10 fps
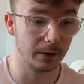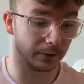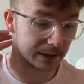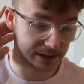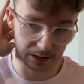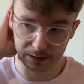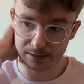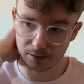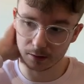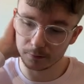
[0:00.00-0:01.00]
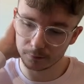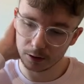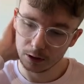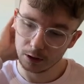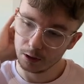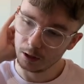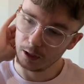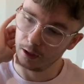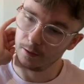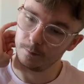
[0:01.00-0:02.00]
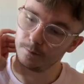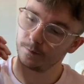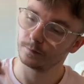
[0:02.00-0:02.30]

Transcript: reselling stuff um,